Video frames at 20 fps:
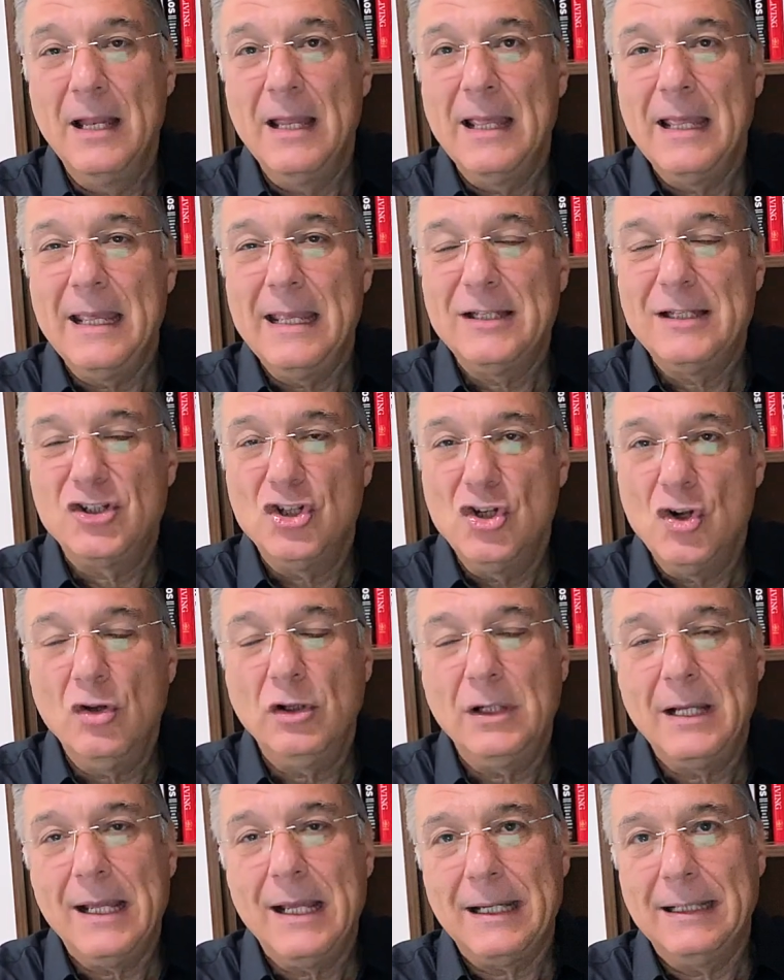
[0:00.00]
it's not
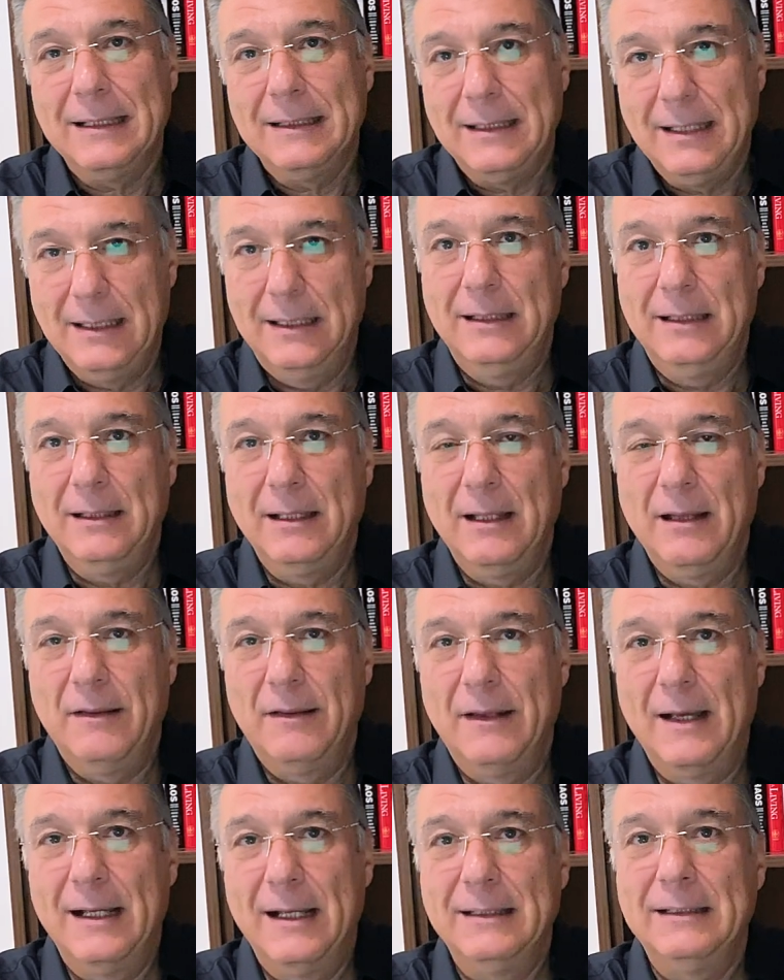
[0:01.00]
guaranteed
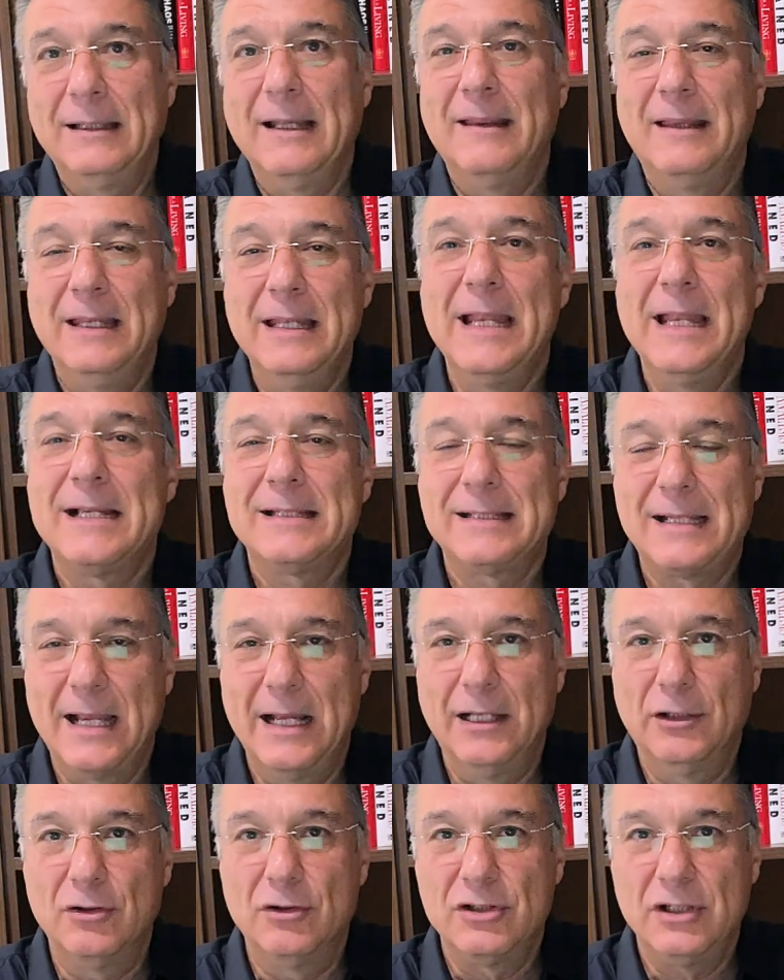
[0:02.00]
that the next
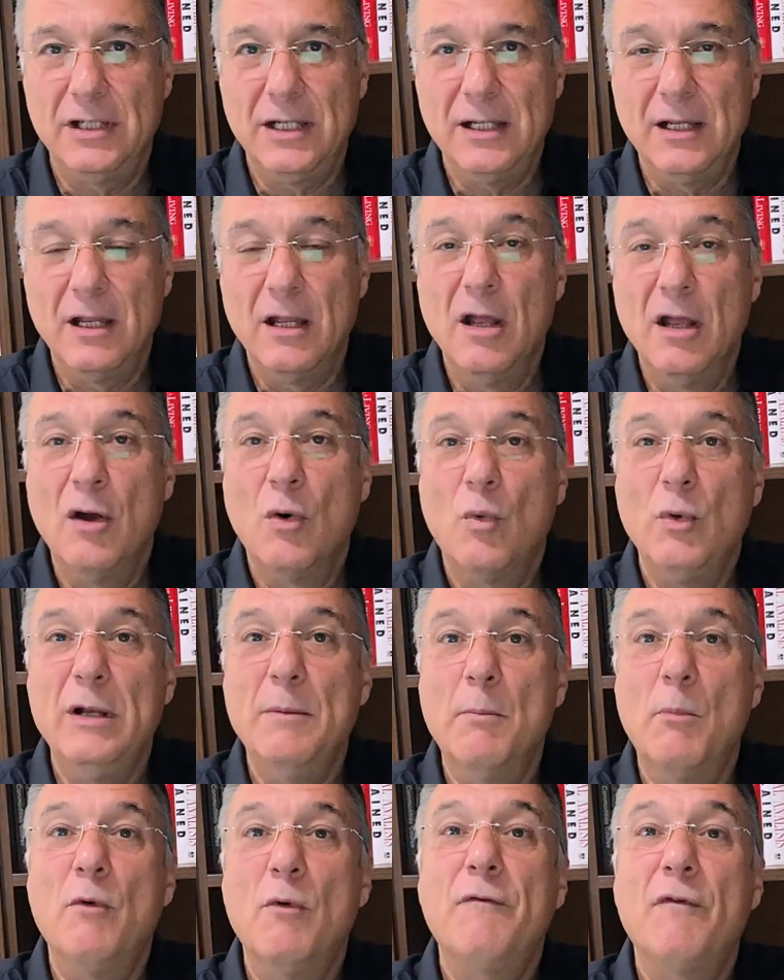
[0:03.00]
candlestick will
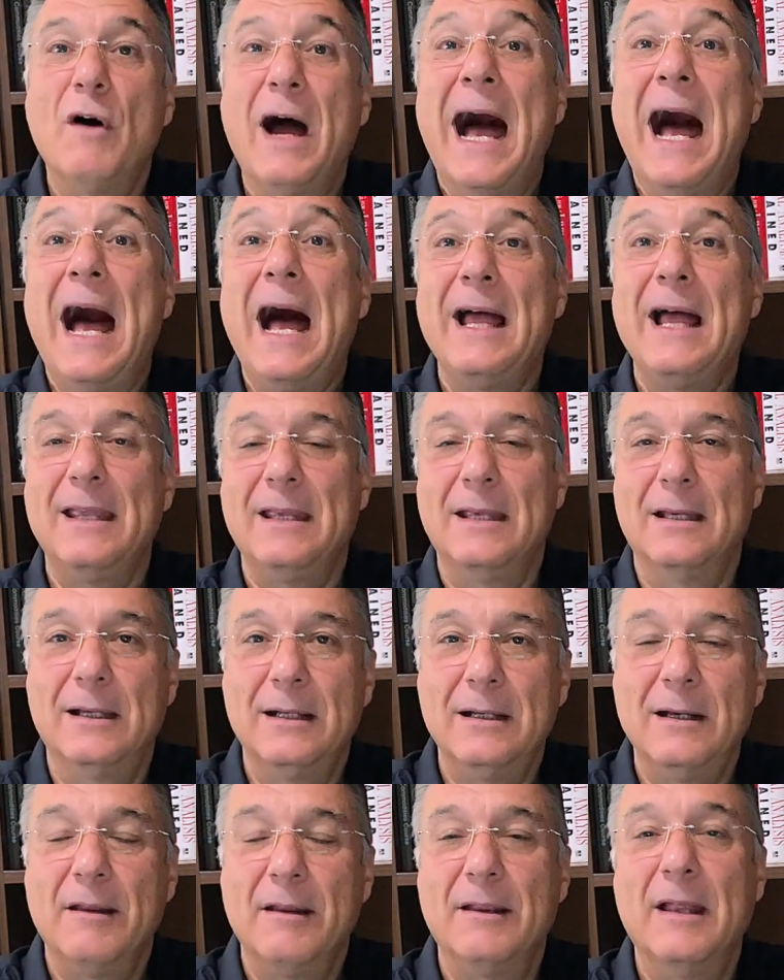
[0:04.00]
move higher
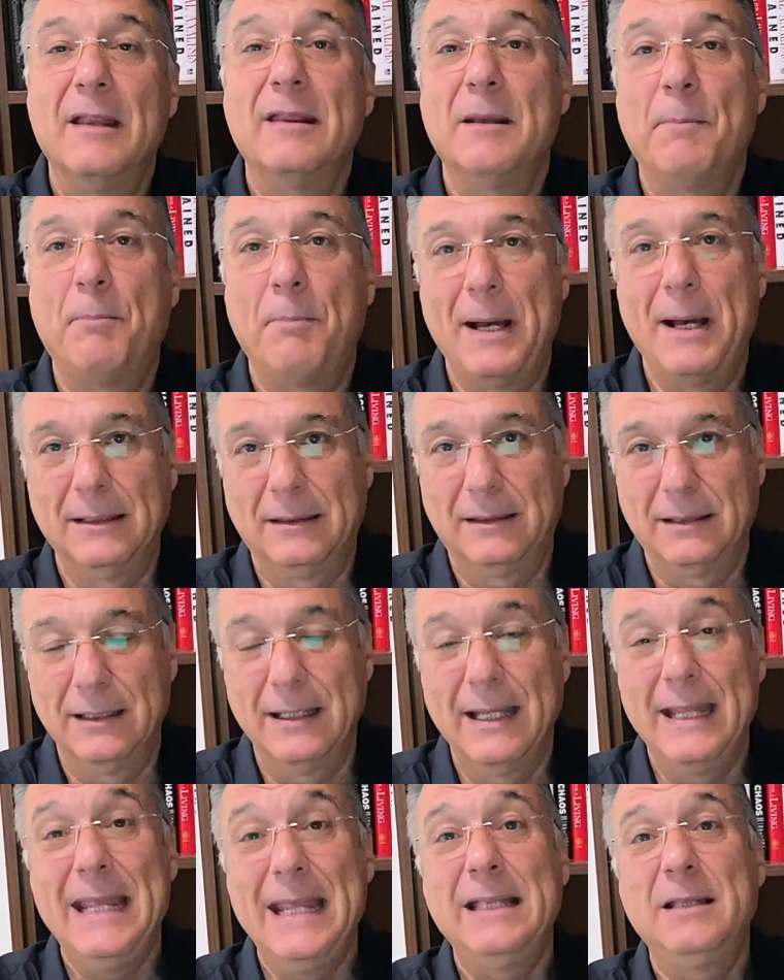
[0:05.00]
than the pattern.
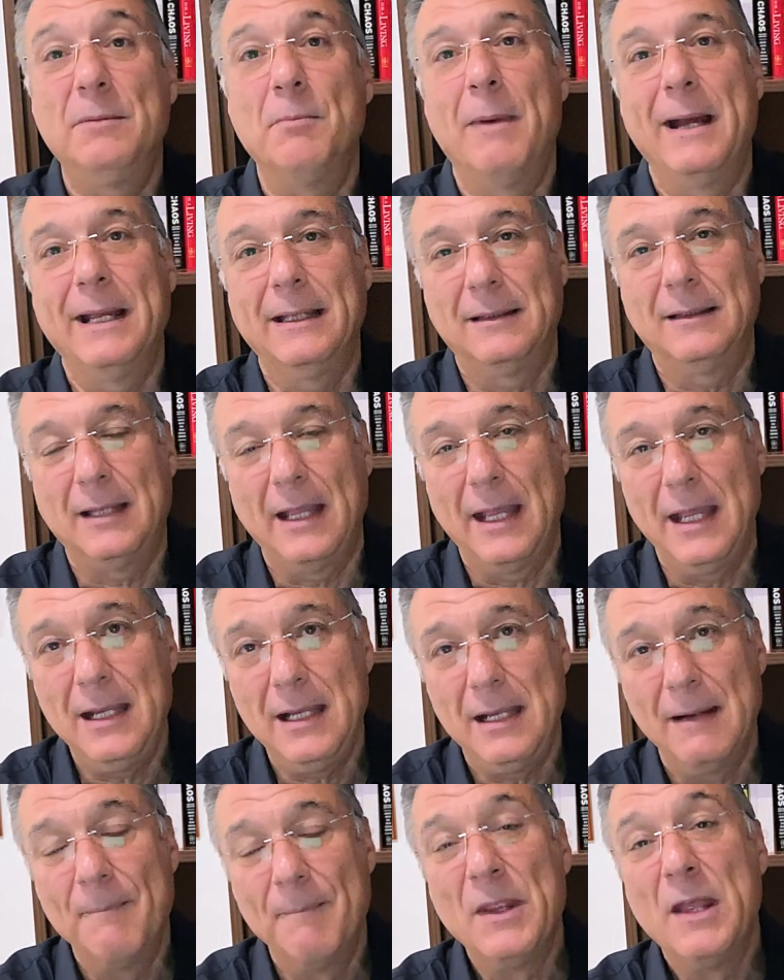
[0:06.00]
It might take
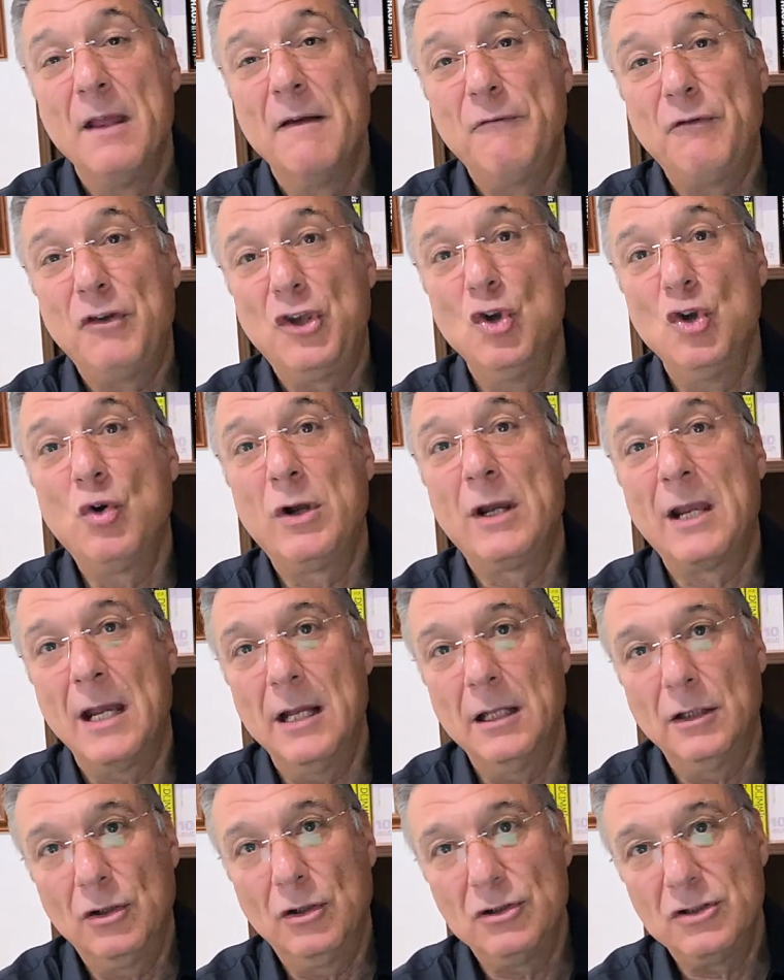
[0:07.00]
few
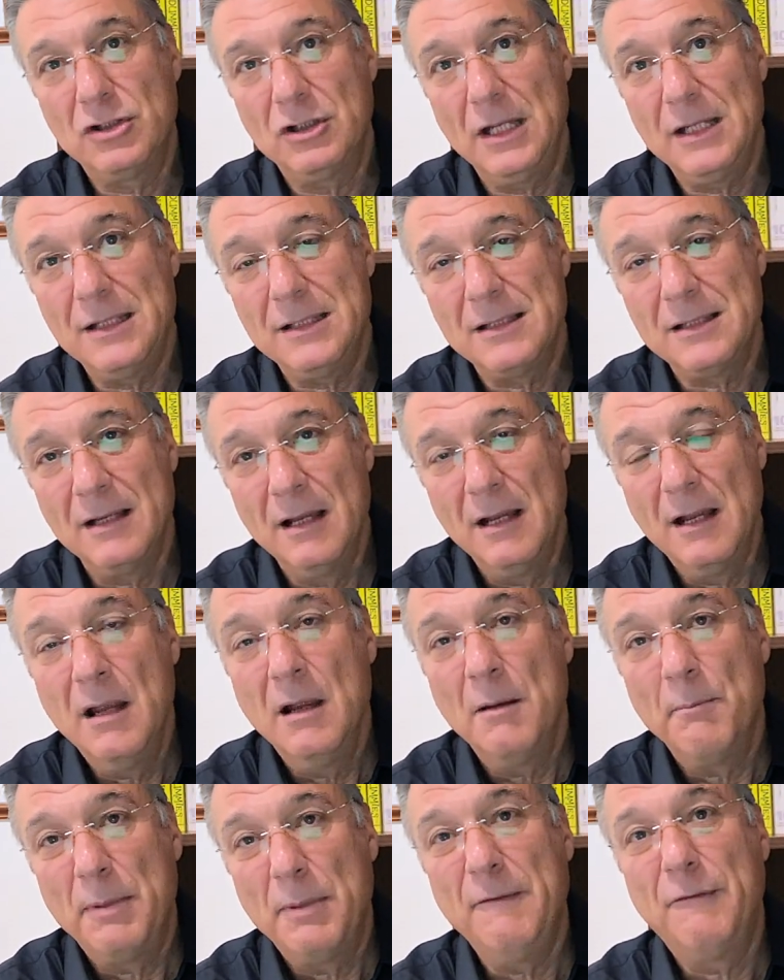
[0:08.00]
candlesticks
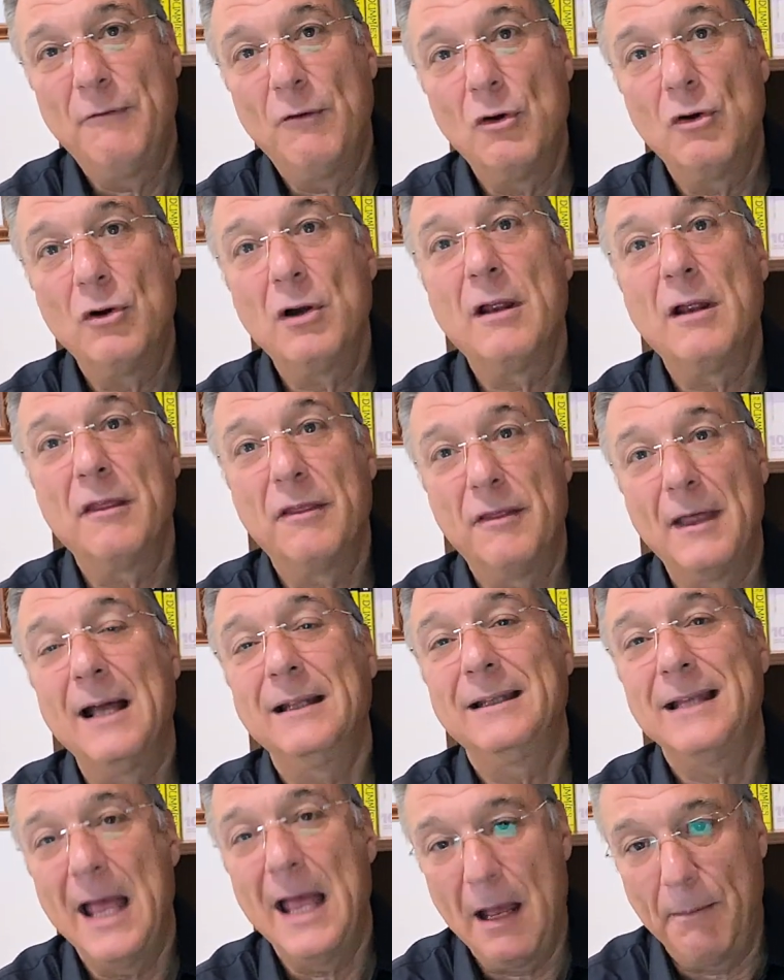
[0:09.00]
before that
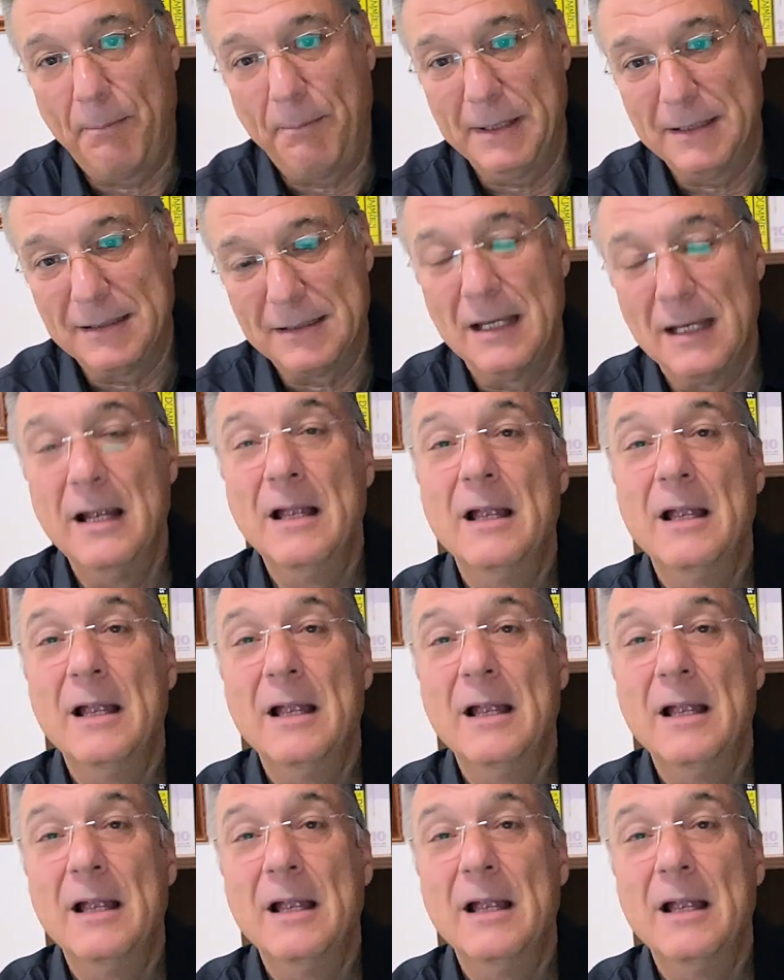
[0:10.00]
happens.